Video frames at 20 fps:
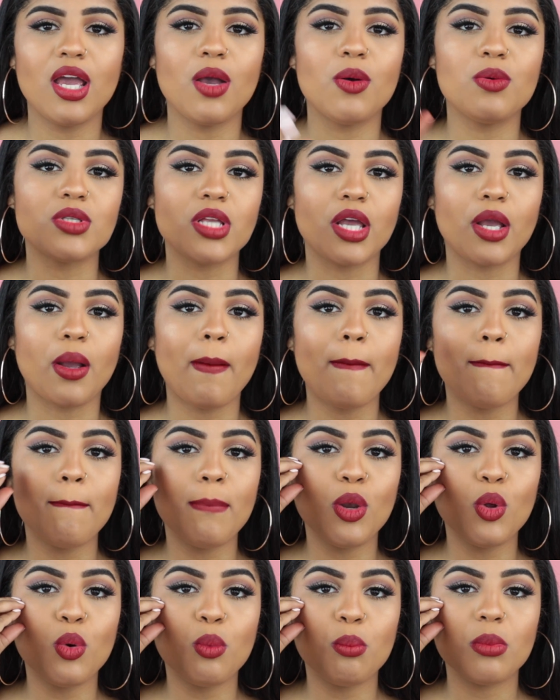it was like
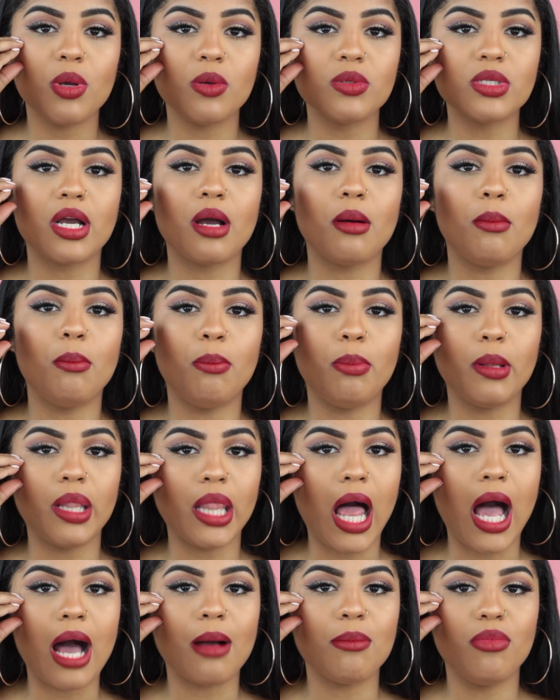bloop, it was like a
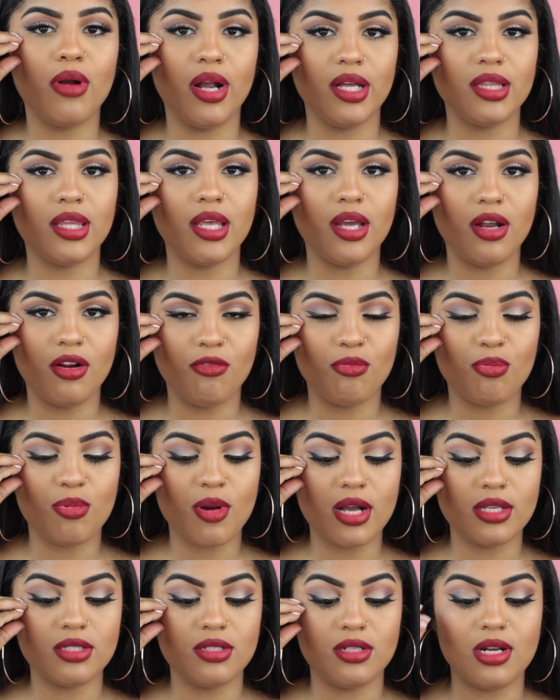blob right there of
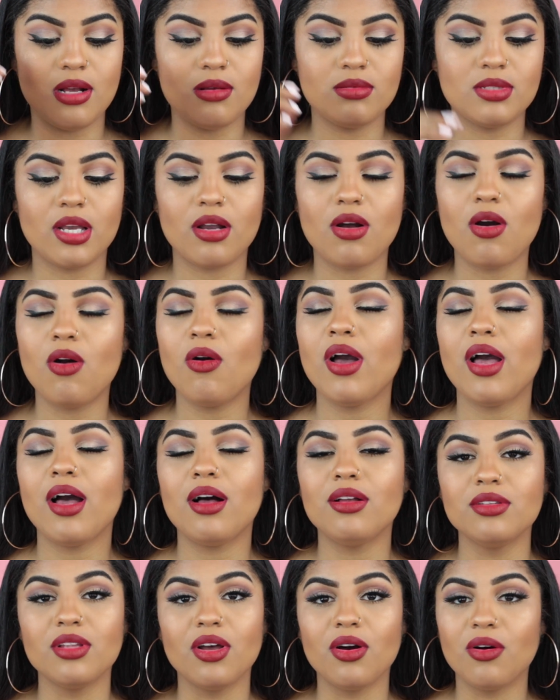bronzer, and I was like, oh
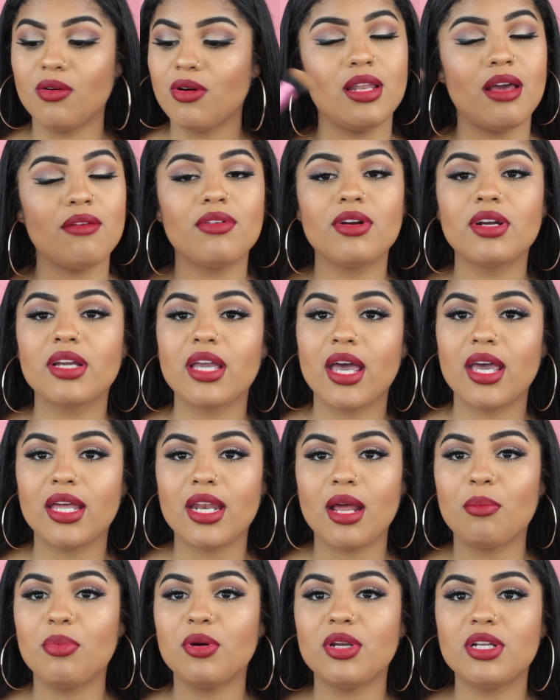hell no, never again.
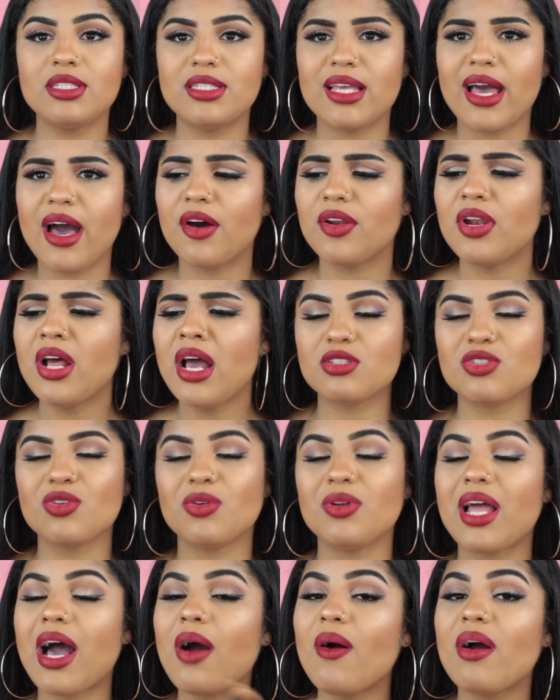I put it down.
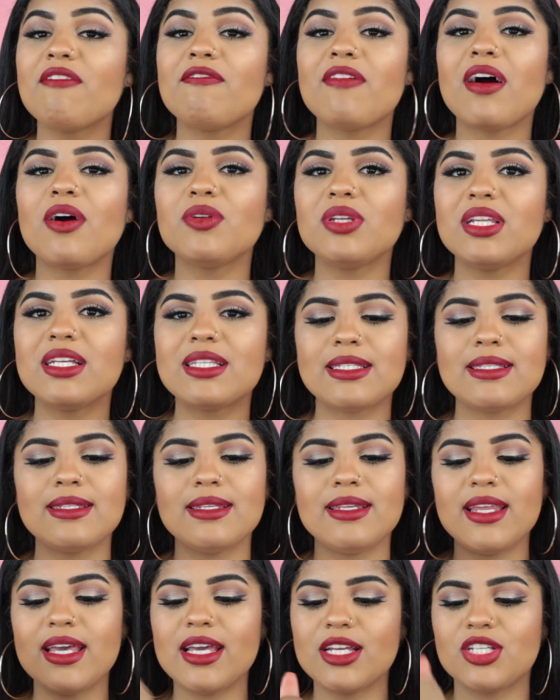So now I found its
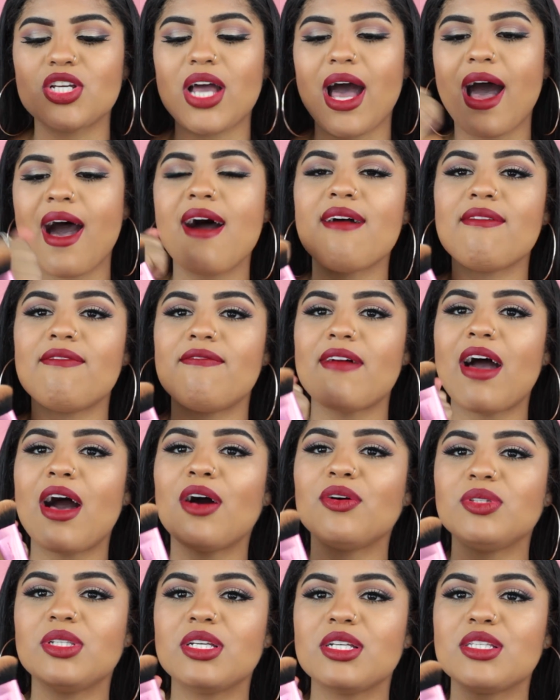niche, I
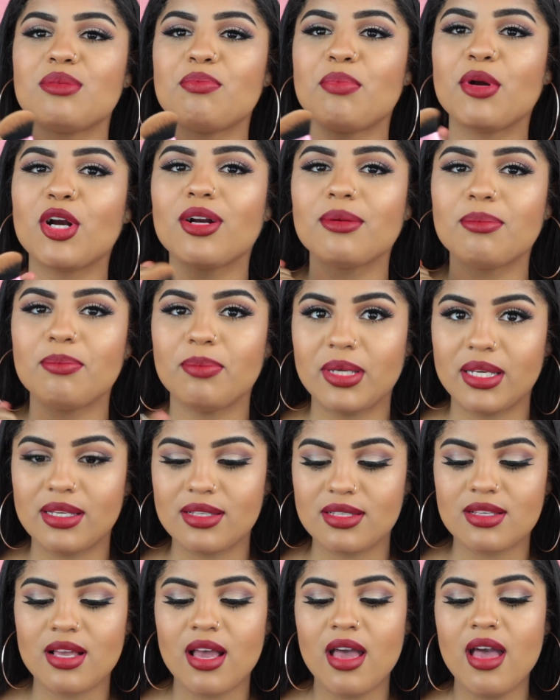found its
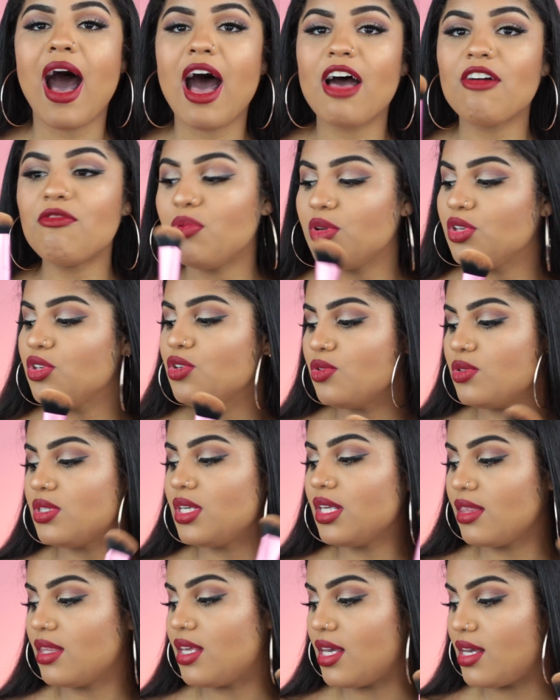purpose. I've been
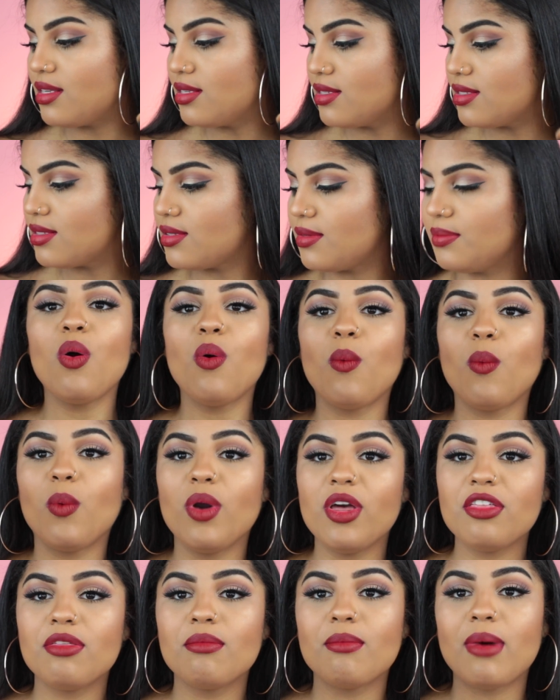using this
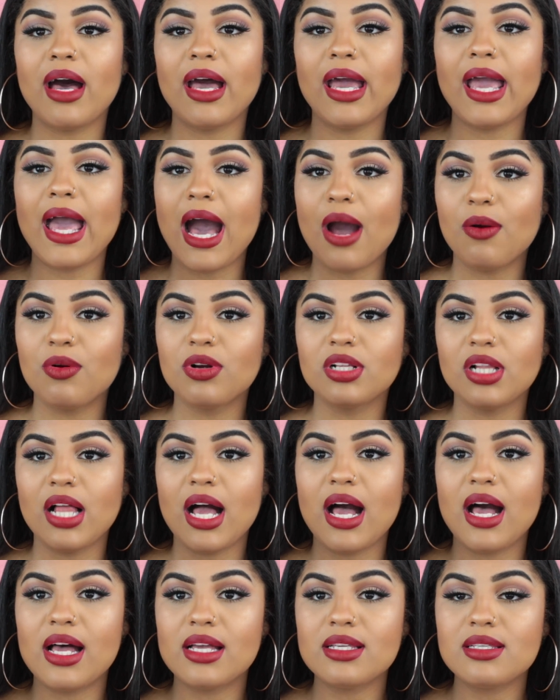with my
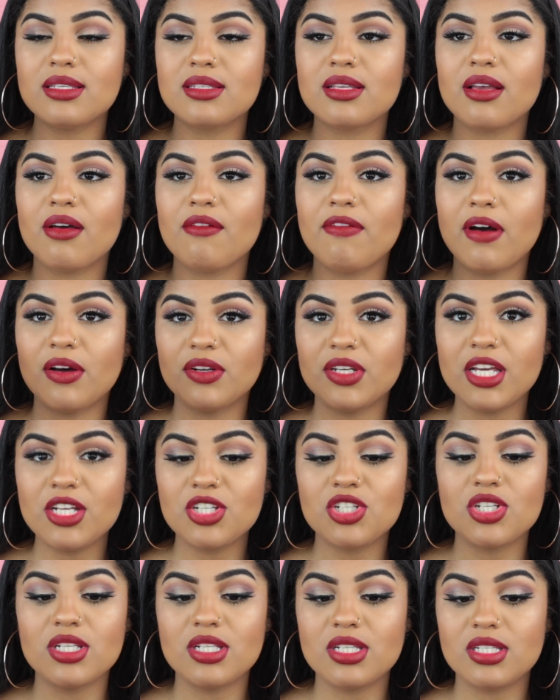Hourglass
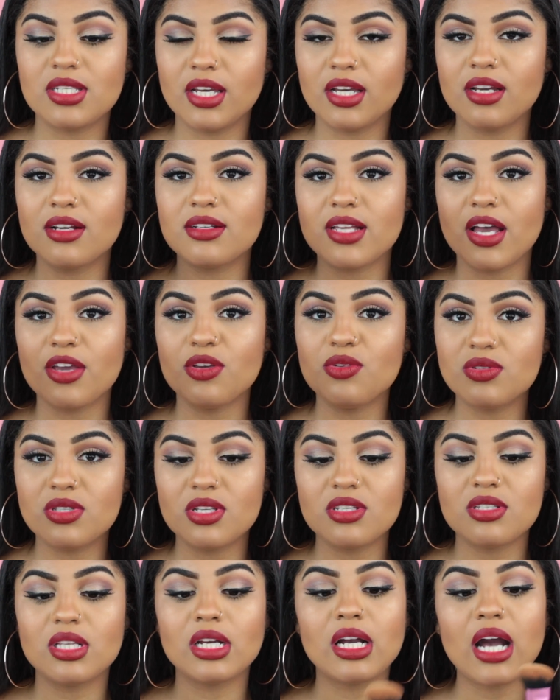foundation stick because I use
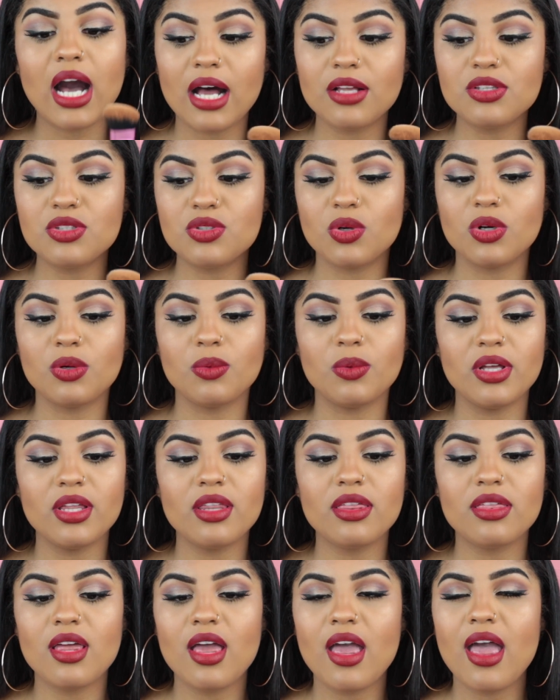this to contour
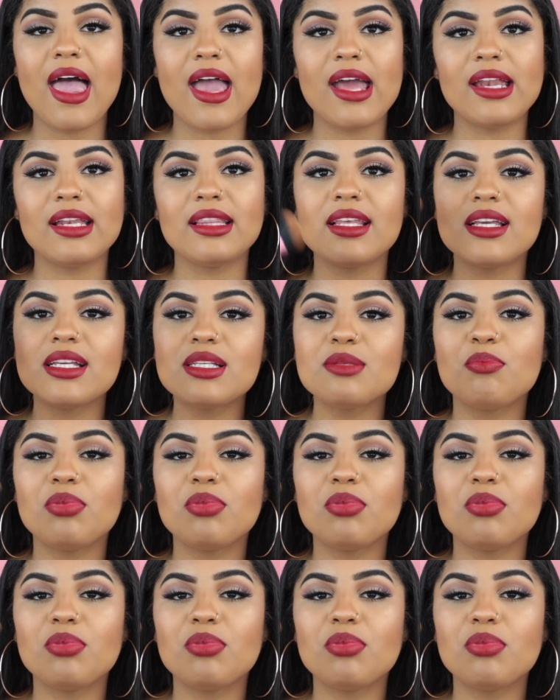with, and this